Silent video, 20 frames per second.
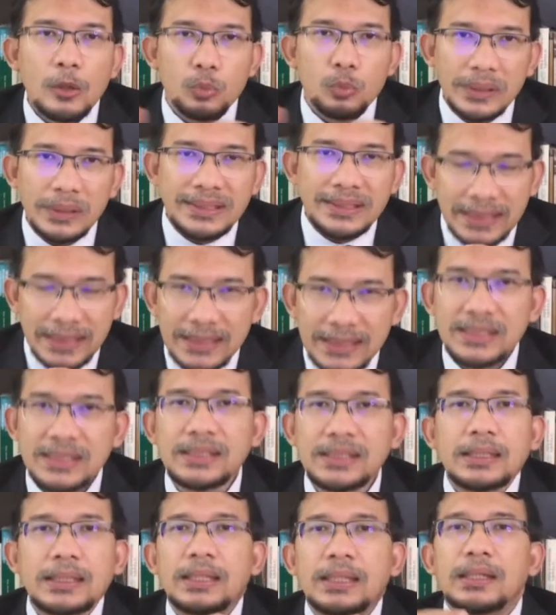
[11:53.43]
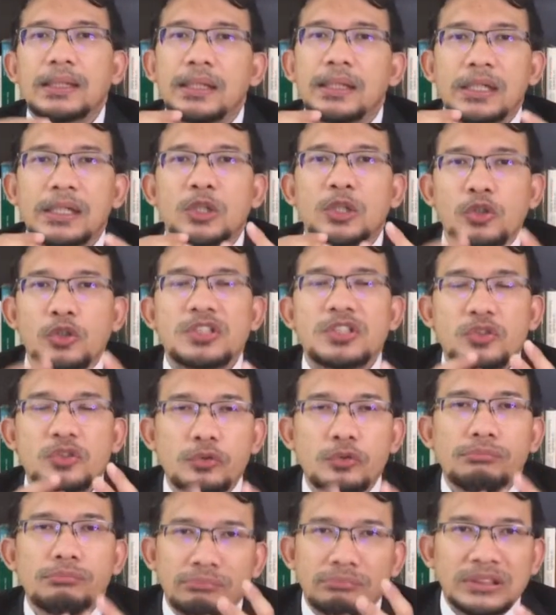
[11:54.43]
which is not
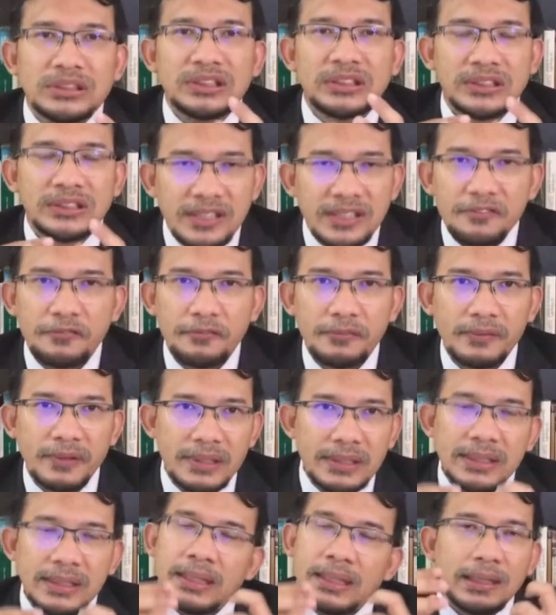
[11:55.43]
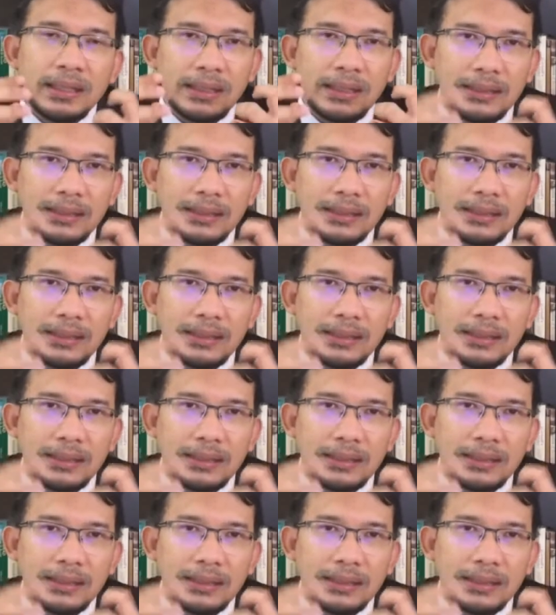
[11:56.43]
so much different